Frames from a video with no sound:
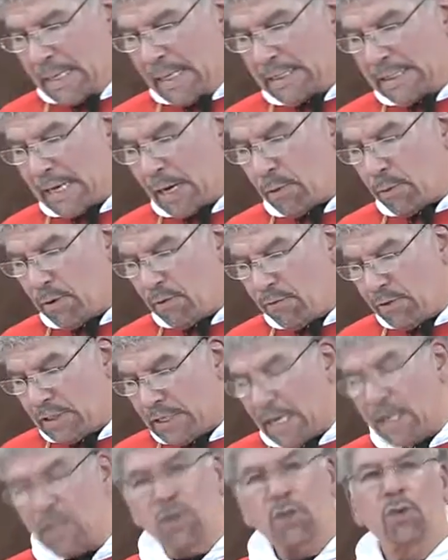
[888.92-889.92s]
It's our
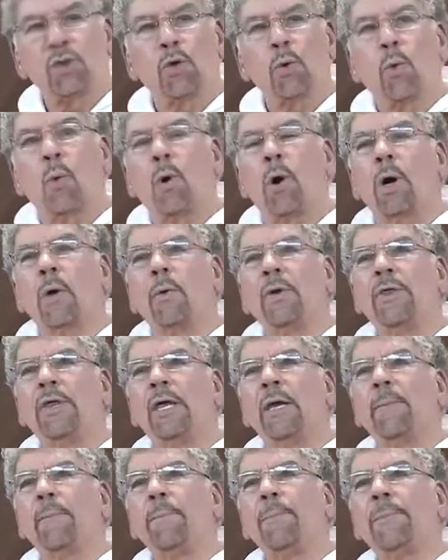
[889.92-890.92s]
invitation to walk with
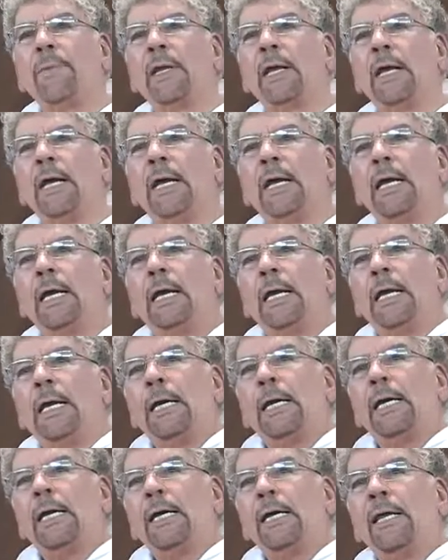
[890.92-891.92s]
him.
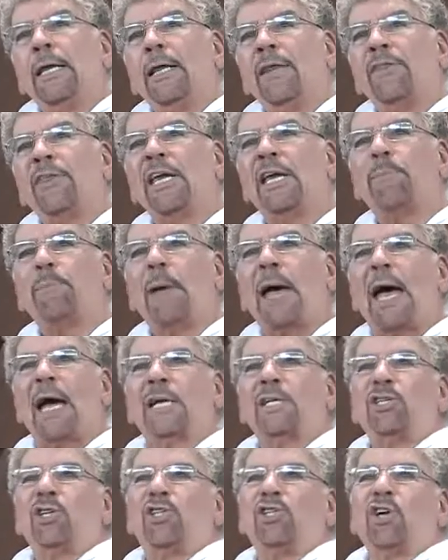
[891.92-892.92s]
Think
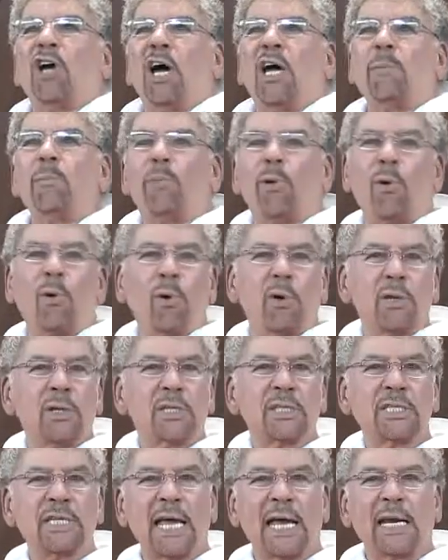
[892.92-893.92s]
back to John Paul
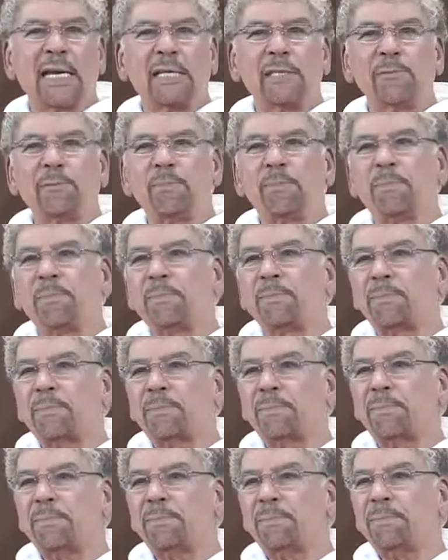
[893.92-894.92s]
the Second.
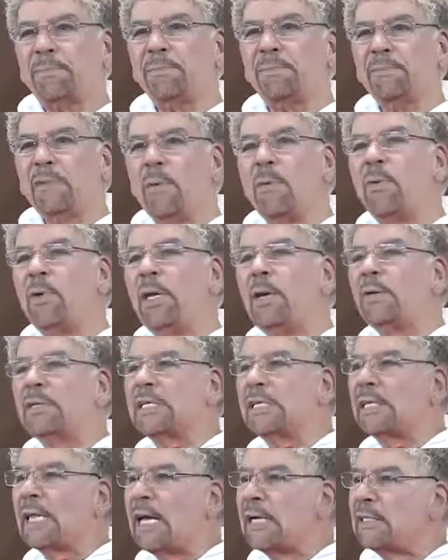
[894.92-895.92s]
Remember when he
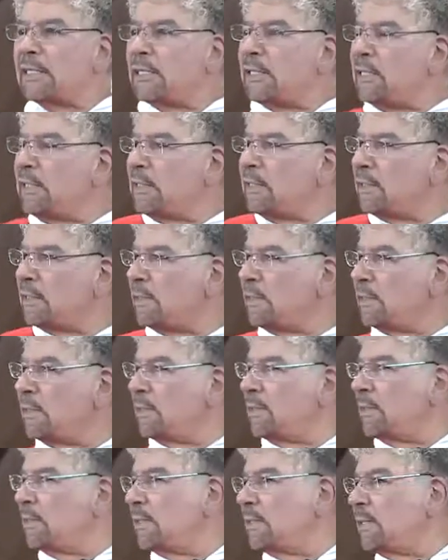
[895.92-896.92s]
was elected? He
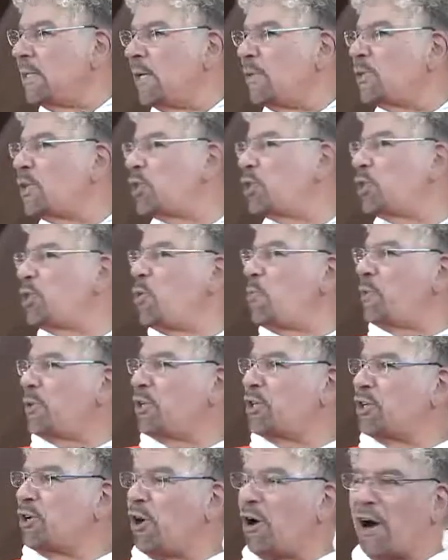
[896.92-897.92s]
was a
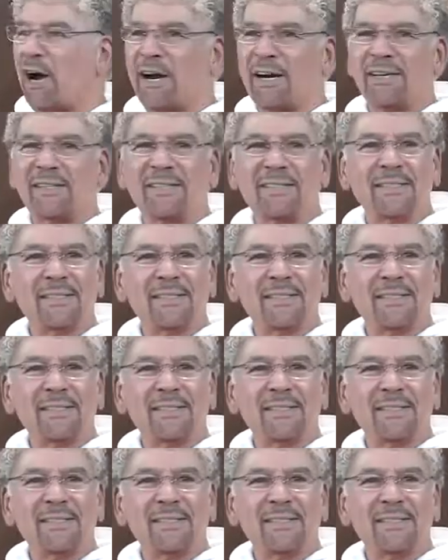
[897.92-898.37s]
superstar.